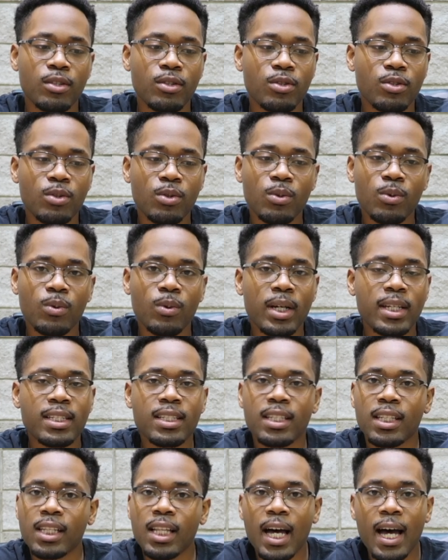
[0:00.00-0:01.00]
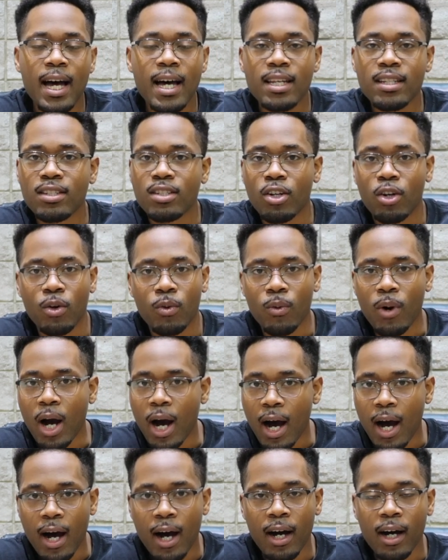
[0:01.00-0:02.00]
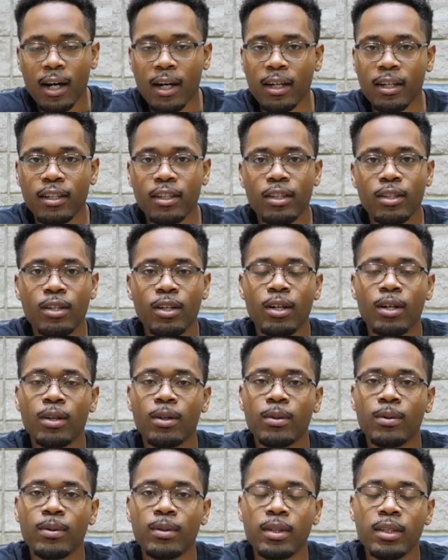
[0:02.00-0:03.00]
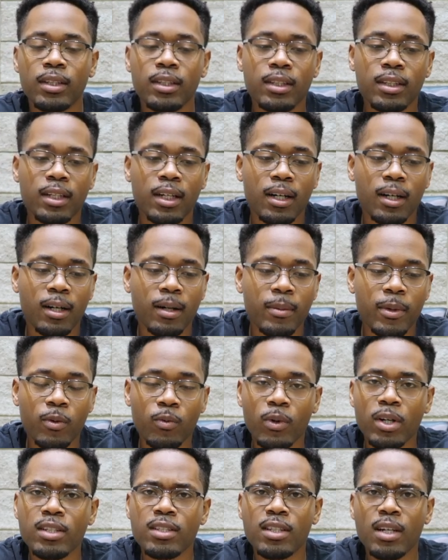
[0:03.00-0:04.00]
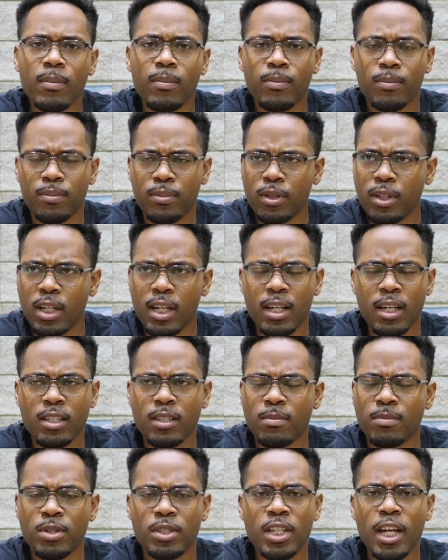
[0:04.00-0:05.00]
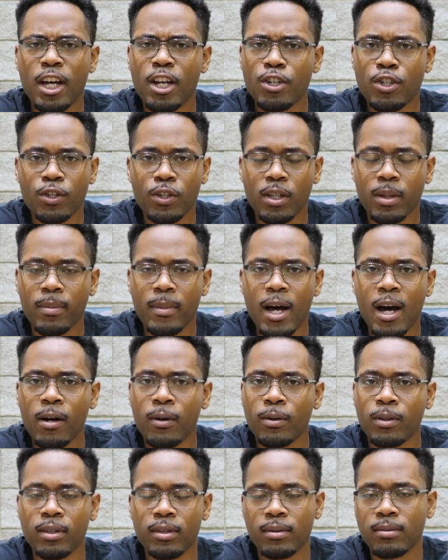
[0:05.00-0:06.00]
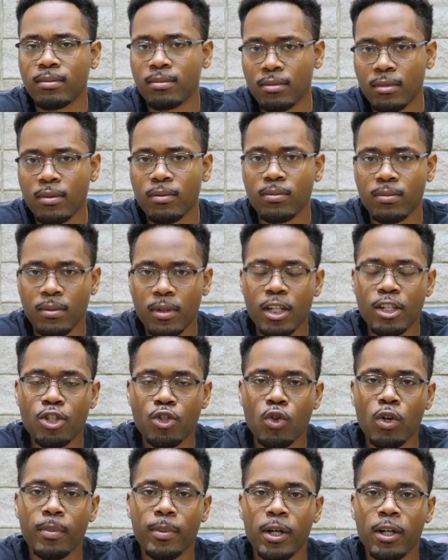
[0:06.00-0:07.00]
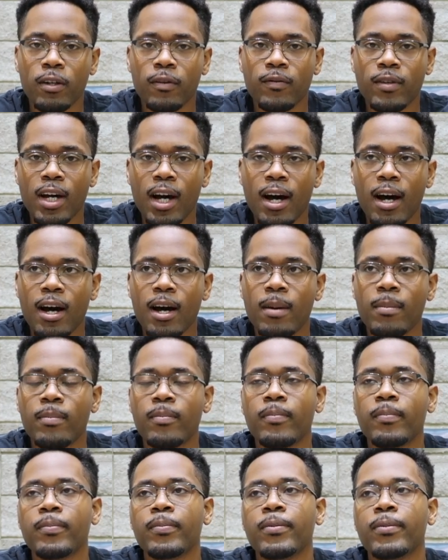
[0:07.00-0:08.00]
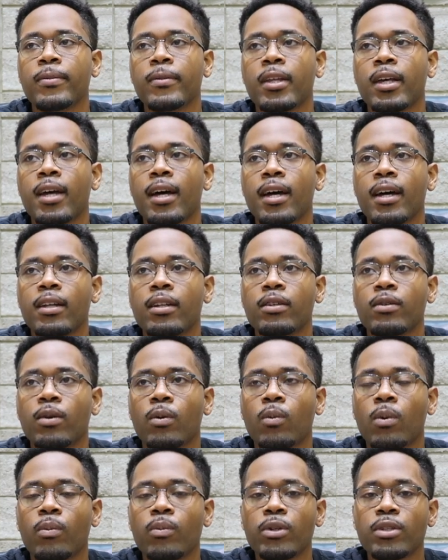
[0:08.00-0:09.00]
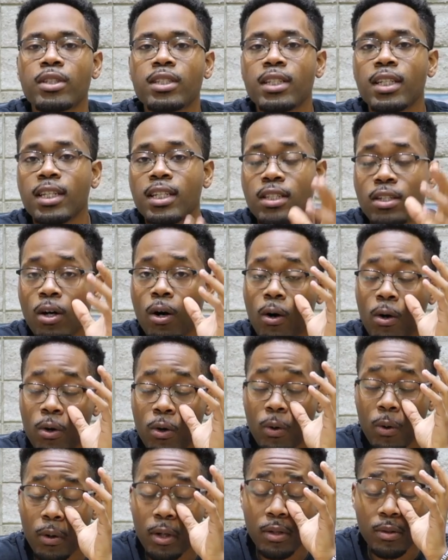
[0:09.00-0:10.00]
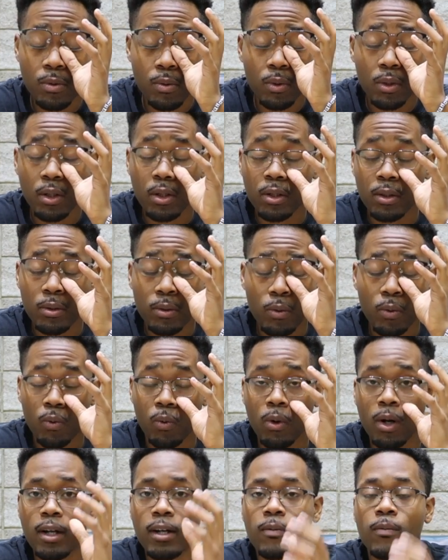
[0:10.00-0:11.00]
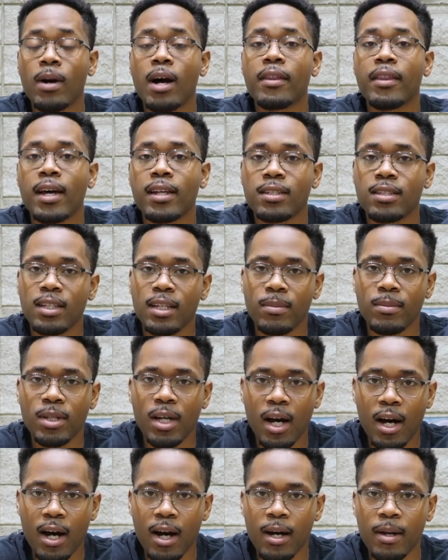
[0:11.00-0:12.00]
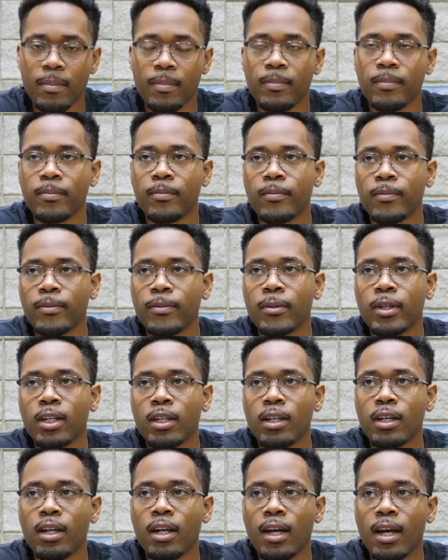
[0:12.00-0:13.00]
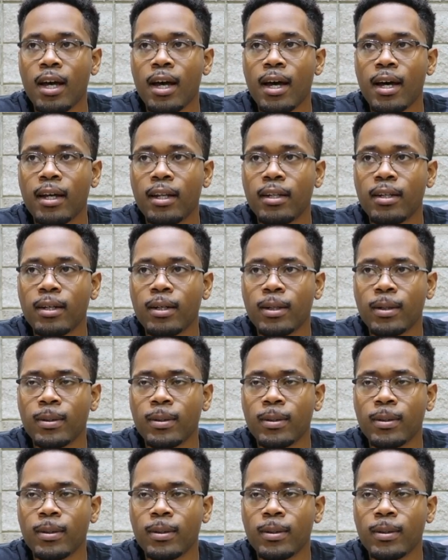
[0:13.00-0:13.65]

do its last hurrah, and runs up a substantial amount in a short period of time. And what we'll see is the altcoins will run around that same time and